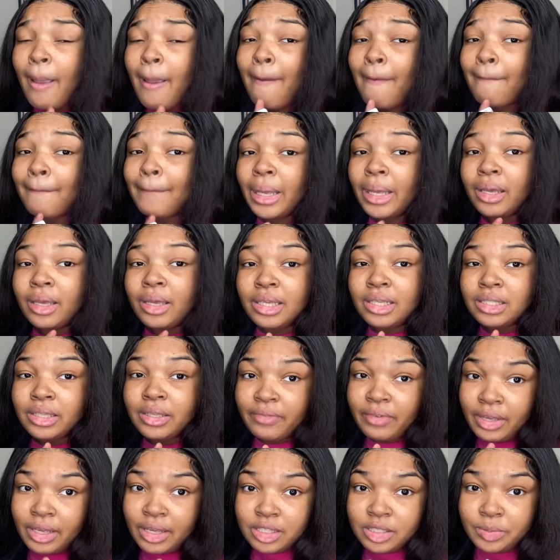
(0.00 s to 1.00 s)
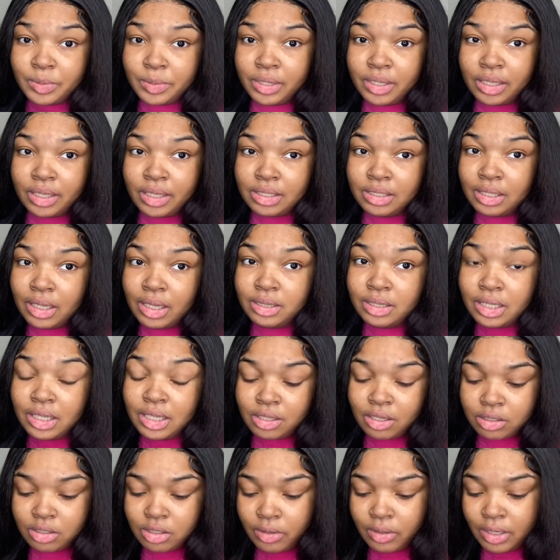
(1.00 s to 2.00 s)
make easy fans with these. Like, these
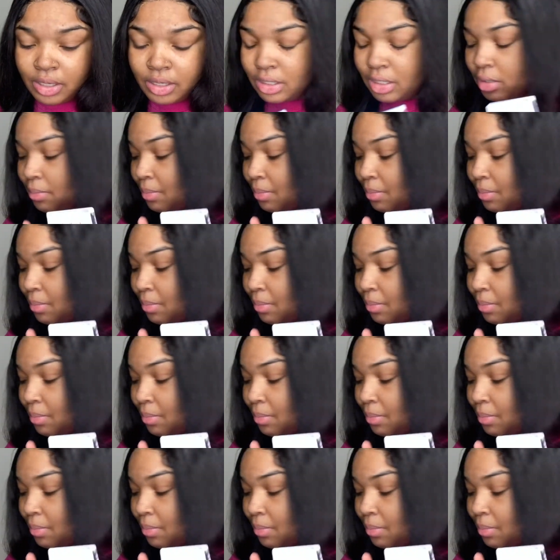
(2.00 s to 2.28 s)
are so easy to